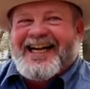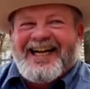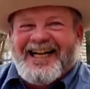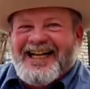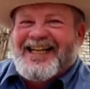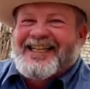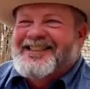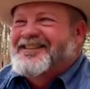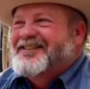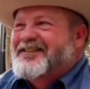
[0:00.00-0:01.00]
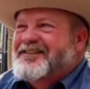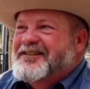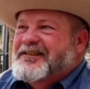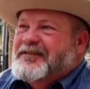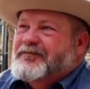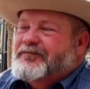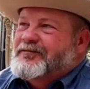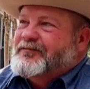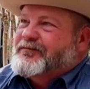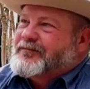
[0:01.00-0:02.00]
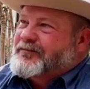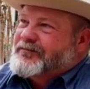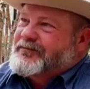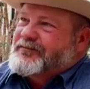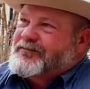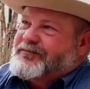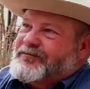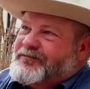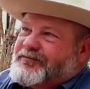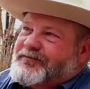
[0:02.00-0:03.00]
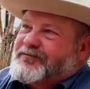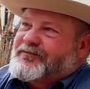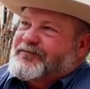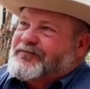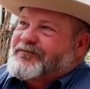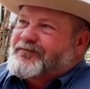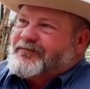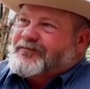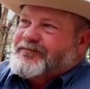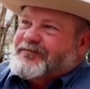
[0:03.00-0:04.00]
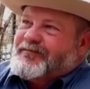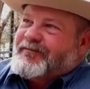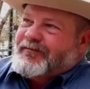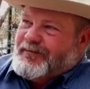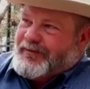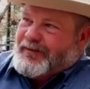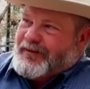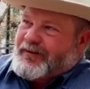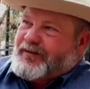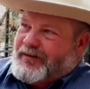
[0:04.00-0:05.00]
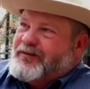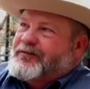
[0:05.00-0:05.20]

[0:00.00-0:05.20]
This person isn't speaking.